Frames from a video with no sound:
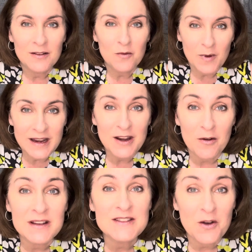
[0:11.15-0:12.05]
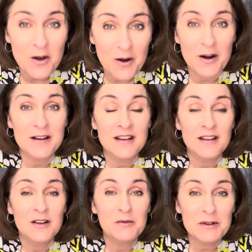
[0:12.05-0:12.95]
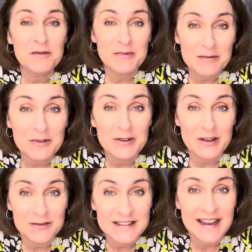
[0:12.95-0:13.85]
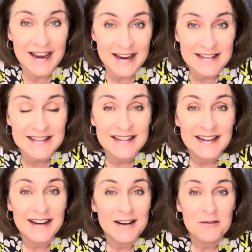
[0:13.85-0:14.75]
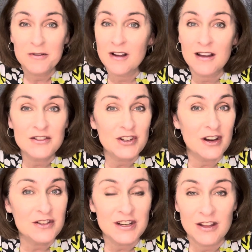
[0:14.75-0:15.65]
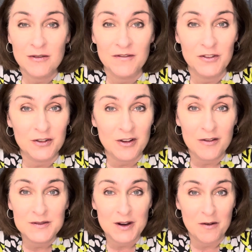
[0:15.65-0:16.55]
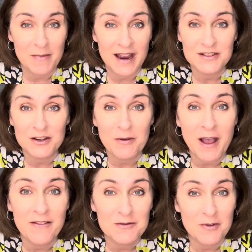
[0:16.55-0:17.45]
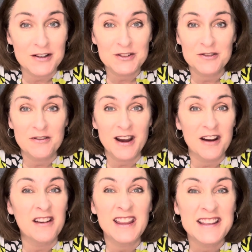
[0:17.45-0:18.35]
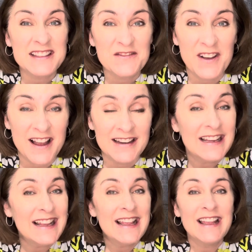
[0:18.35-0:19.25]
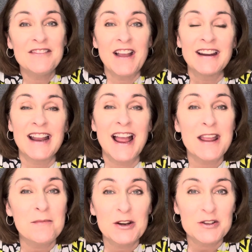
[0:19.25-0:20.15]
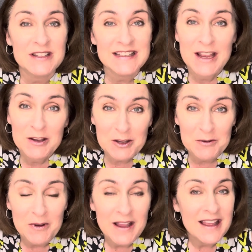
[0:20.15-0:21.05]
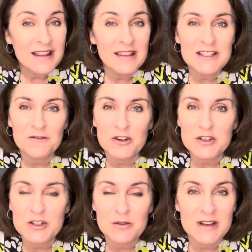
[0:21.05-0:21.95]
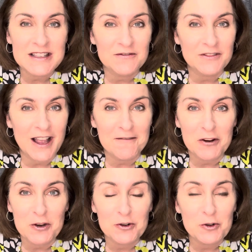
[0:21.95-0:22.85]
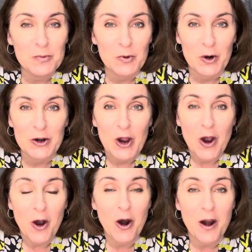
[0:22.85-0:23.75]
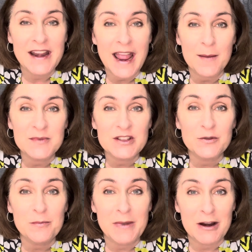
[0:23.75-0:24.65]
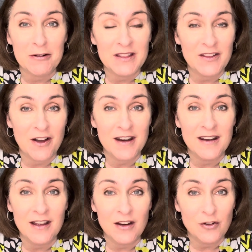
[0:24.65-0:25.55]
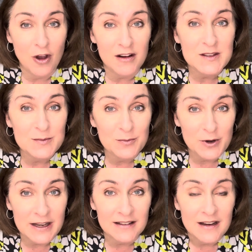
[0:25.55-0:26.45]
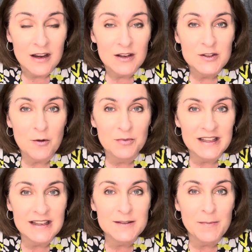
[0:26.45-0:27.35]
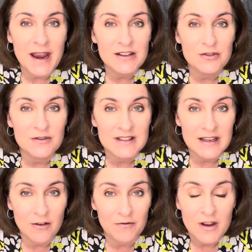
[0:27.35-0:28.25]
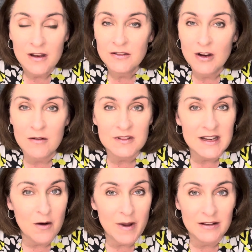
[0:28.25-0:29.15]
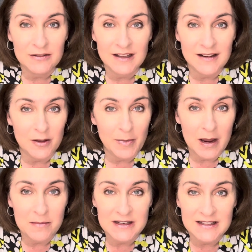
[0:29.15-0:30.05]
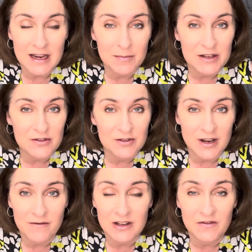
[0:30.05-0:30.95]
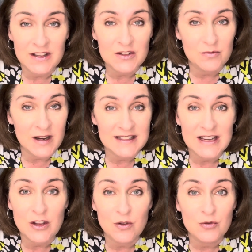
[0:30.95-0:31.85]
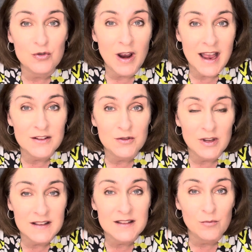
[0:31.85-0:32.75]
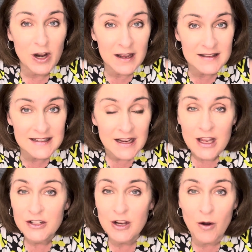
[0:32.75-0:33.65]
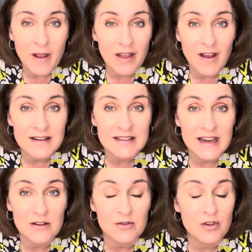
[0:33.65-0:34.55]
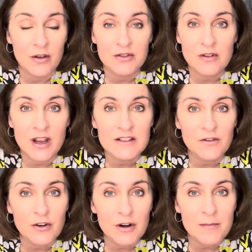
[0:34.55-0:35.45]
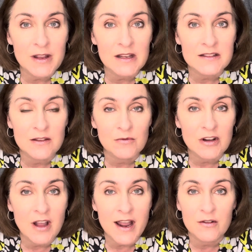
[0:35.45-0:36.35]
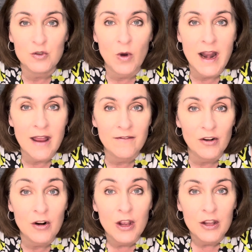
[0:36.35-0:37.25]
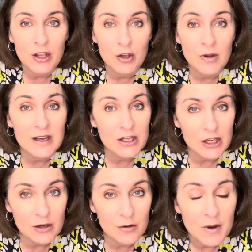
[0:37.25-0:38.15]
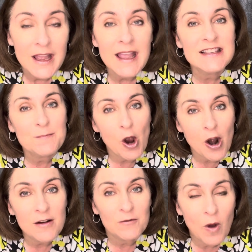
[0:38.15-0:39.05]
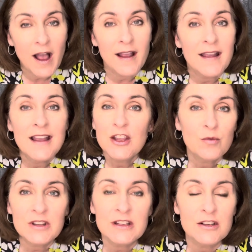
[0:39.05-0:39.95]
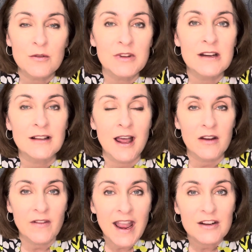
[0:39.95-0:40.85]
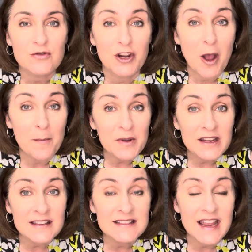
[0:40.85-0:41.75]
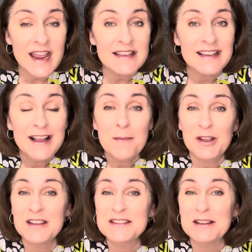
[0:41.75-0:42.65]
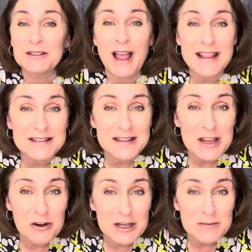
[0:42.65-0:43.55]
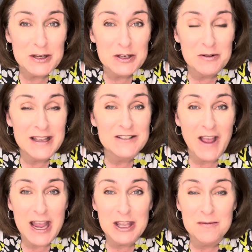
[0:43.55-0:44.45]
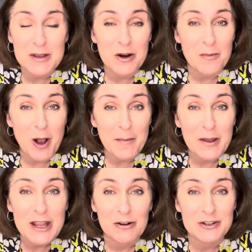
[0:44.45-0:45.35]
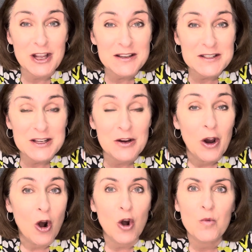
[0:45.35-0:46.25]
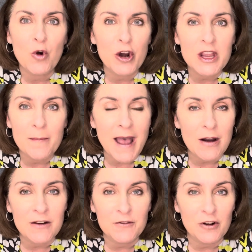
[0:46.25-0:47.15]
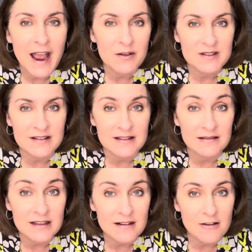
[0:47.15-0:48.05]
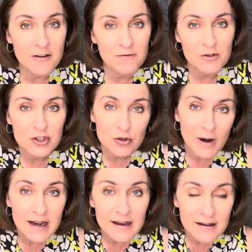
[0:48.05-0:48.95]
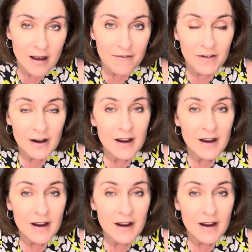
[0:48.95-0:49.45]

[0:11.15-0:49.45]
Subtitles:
We know it's hard. We remember those days. We're not judging you if your clothes don't match or you haven't washed your hair. It's fine. In fact, I am here to tell you that these first 2 weeks of life for your newborn are an absolute marathon, not a sprint. So please pace yourself. Don't stay awake looking at the baby to take pictures of it. If it's resting, you try to get some rest. Don't have high standards. Close your eyes for 30 minutes in the recliner. Do whatever you can do. It's part of why you really don't need a lot of extra company these days, because the last thing you need to be doing is vacuuming or mopping or dusting or worrying about if your house is clean enough or straight enough.